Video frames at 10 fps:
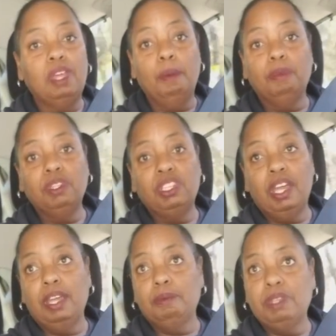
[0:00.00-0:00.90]
Deborah
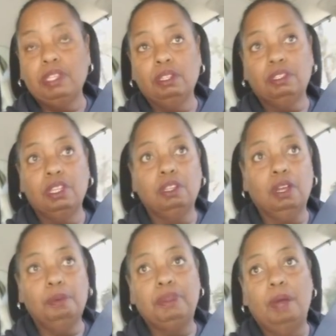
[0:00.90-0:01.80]
James. Just
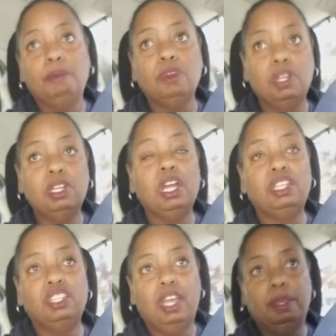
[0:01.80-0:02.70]
look up Deborah
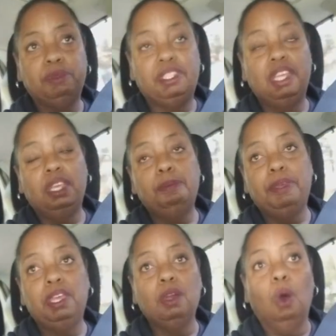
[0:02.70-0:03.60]
James. D E
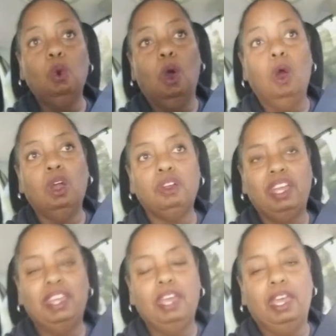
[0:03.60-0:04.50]
B O R
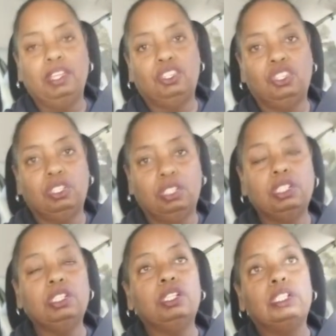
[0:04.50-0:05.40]
A H.
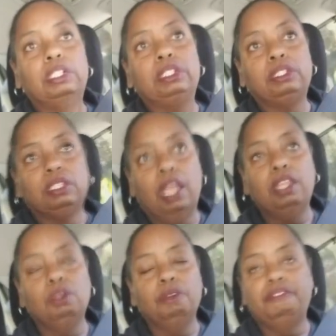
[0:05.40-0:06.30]
Okay.
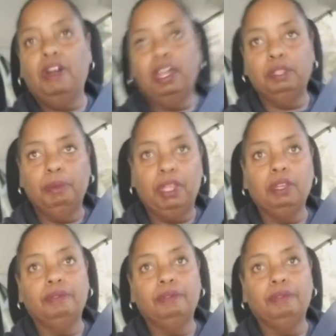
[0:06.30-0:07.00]
And you'll find me.